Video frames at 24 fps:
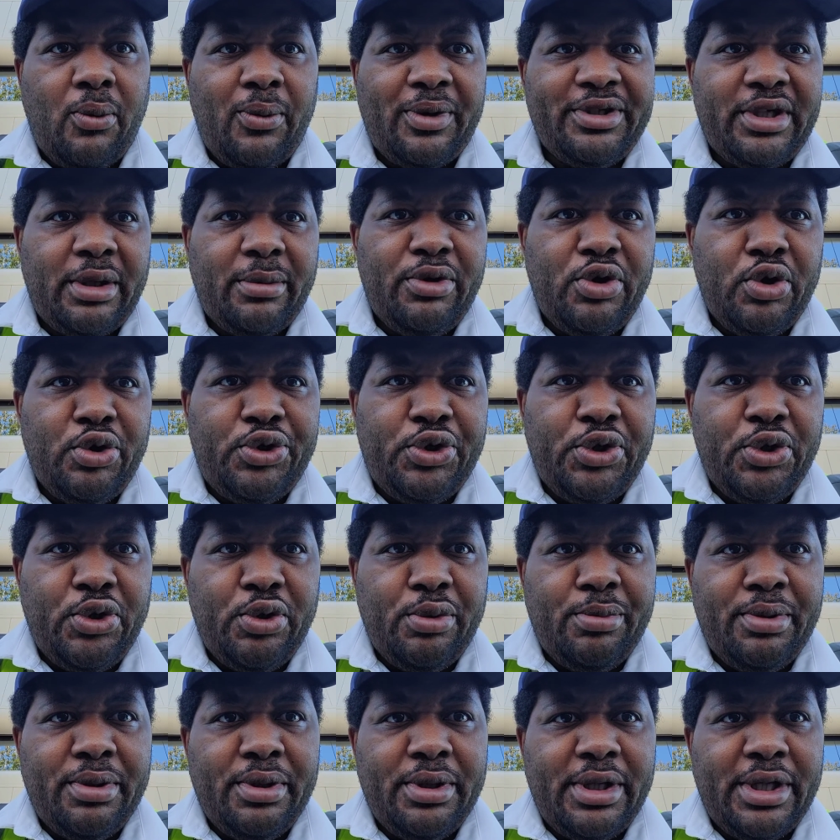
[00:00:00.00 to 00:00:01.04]
What's up,
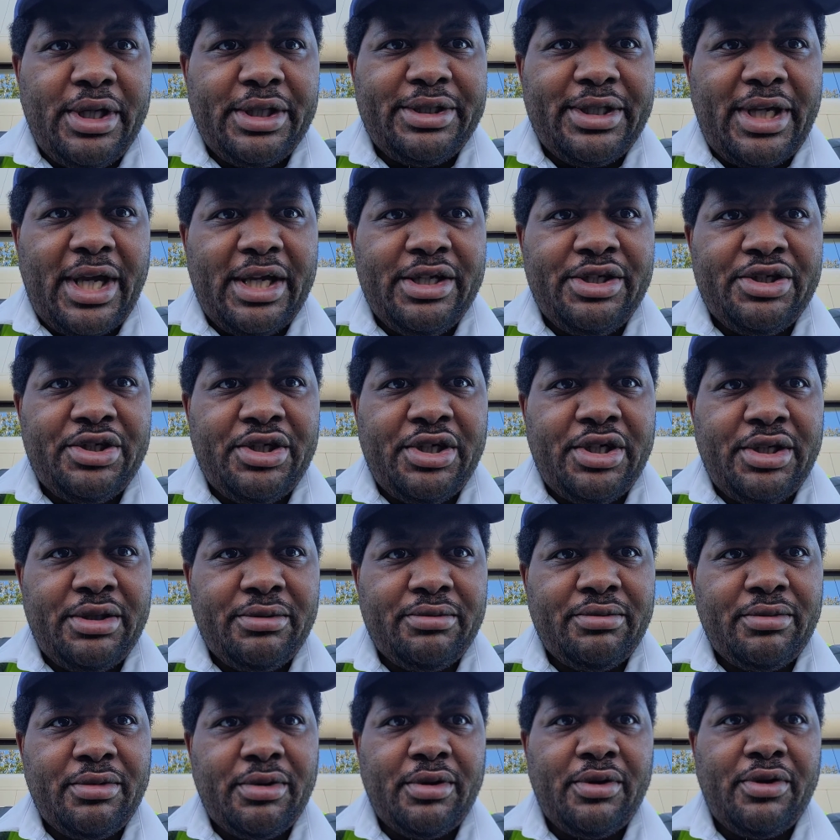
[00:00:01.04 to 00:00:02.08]
YouTube? It's
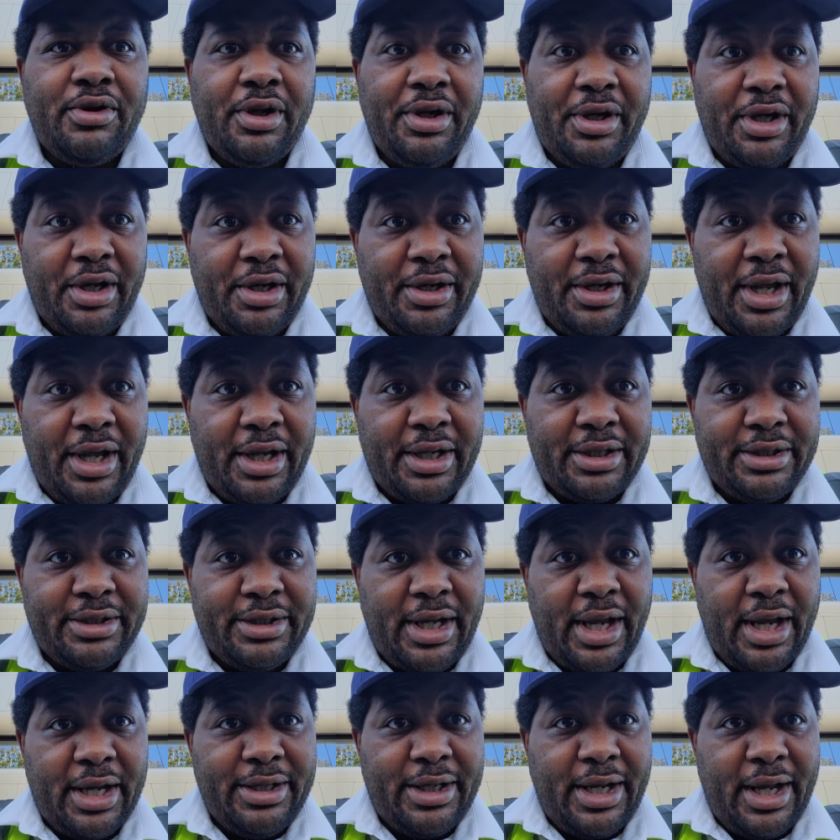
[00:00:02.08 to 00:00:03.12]
Angie, the Neon
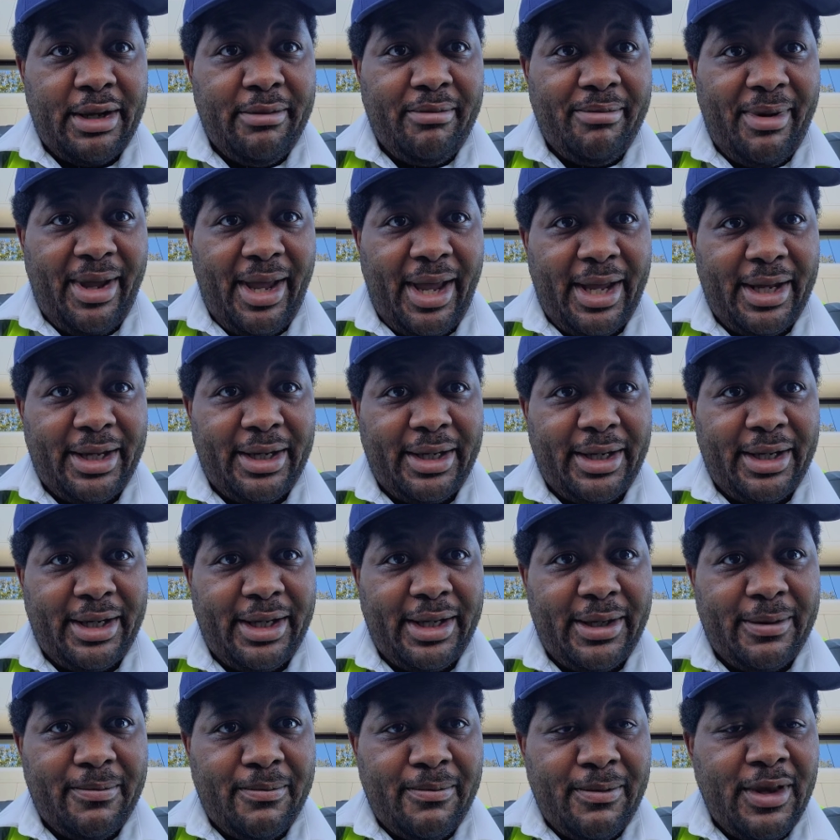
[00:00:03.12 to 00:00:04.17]
X, and I'm back.
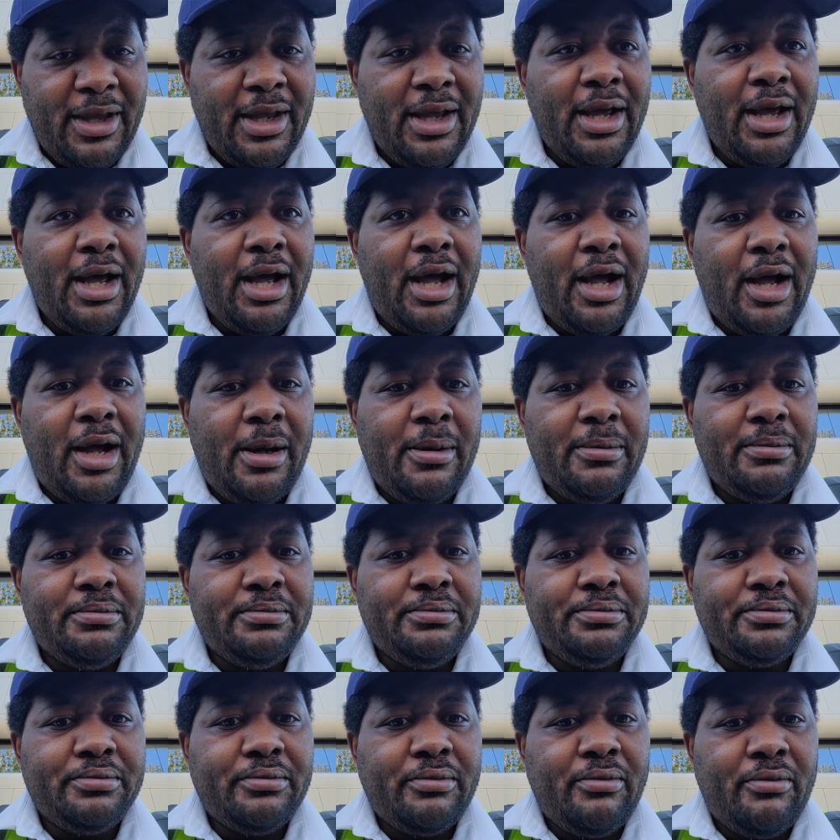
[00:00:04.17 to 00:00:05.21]

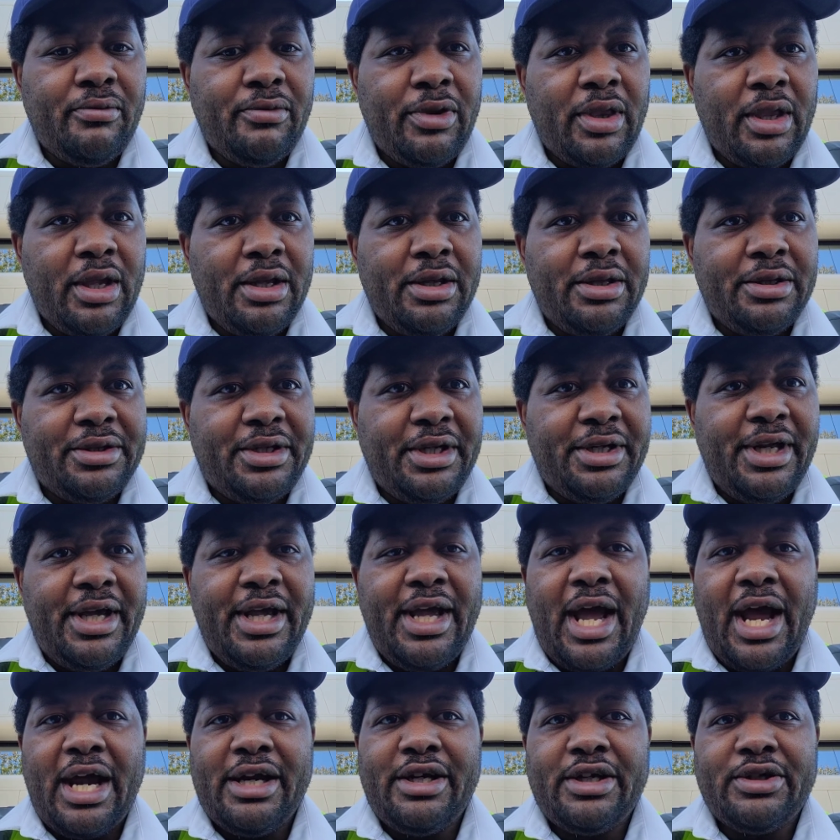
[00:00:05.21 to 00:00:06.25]
Um,
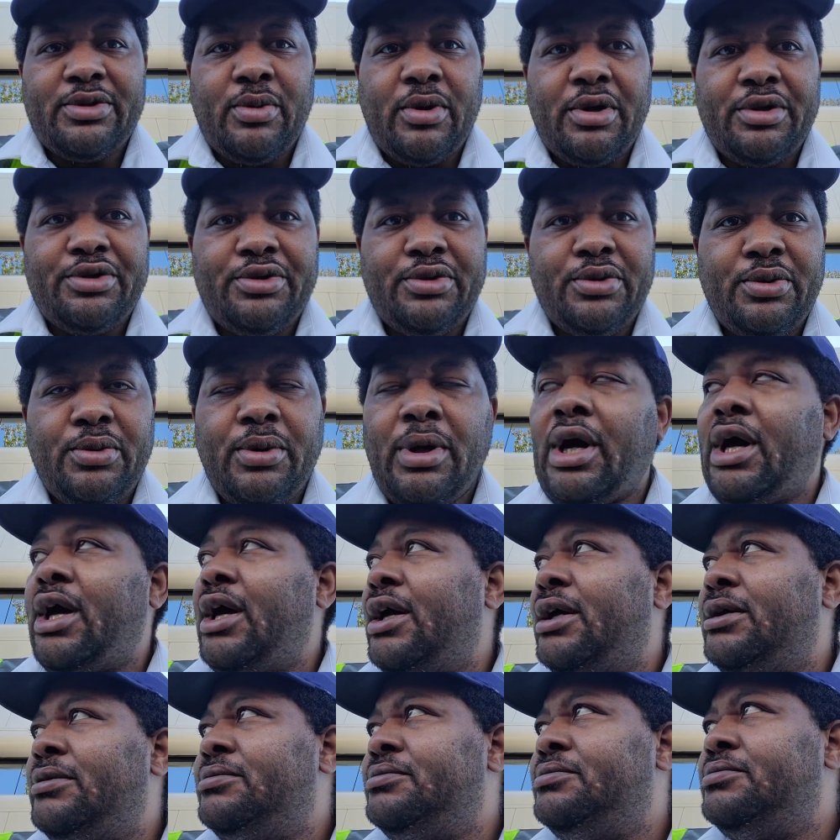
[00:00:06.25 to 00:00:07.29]
Today I just want
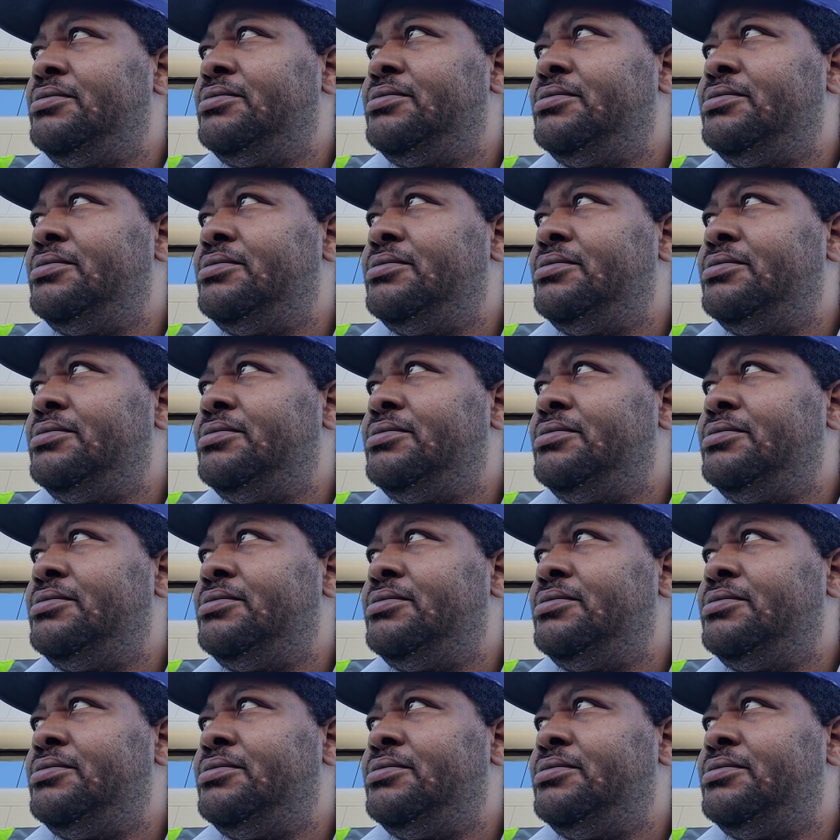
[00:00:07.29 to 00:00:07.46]
to